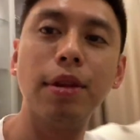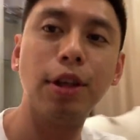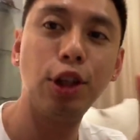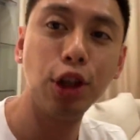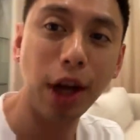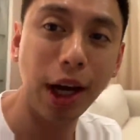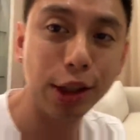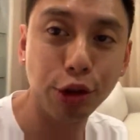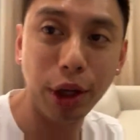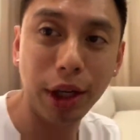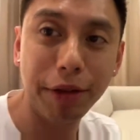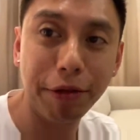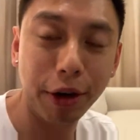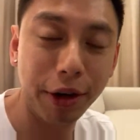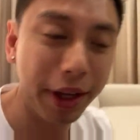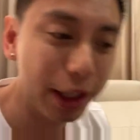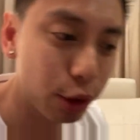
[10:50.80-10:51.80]
you guys ready
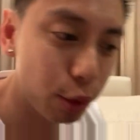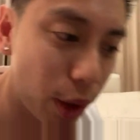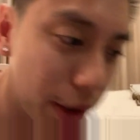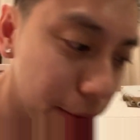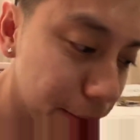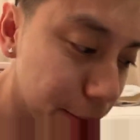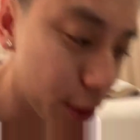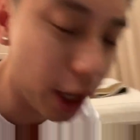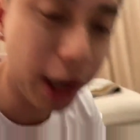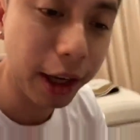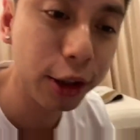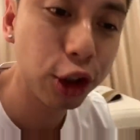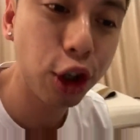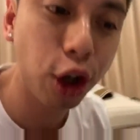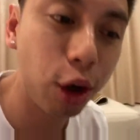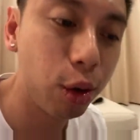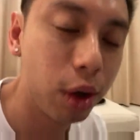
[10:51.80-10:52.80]
for our next one? Okay,
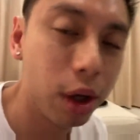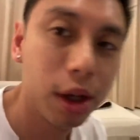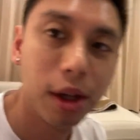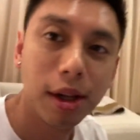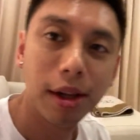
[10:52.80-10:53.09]
so